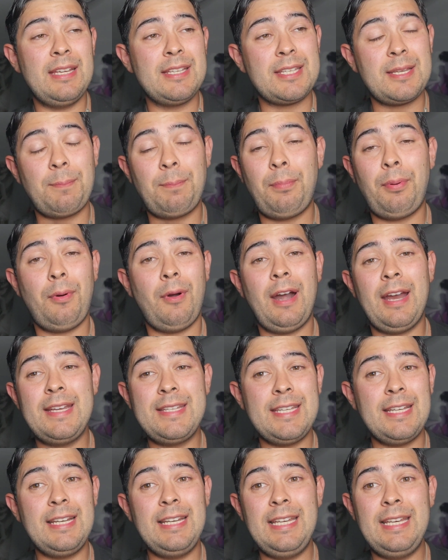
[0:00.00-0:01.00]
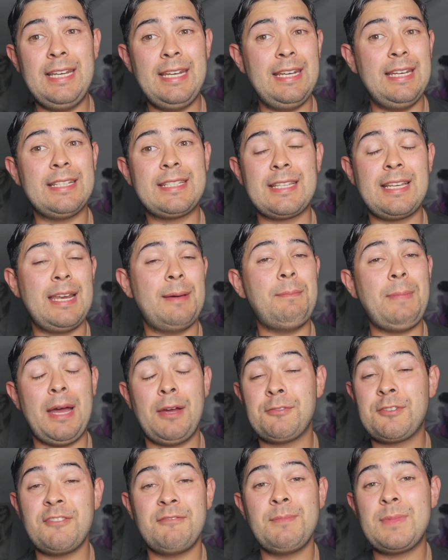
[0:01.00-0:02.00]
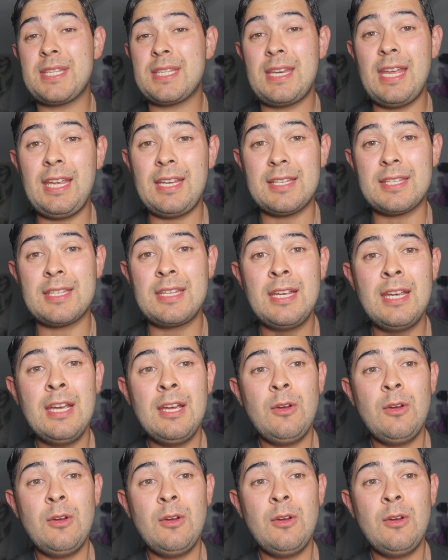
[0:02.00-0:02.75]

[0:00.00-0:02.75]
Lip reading: a surprisingly little amount of mistakes,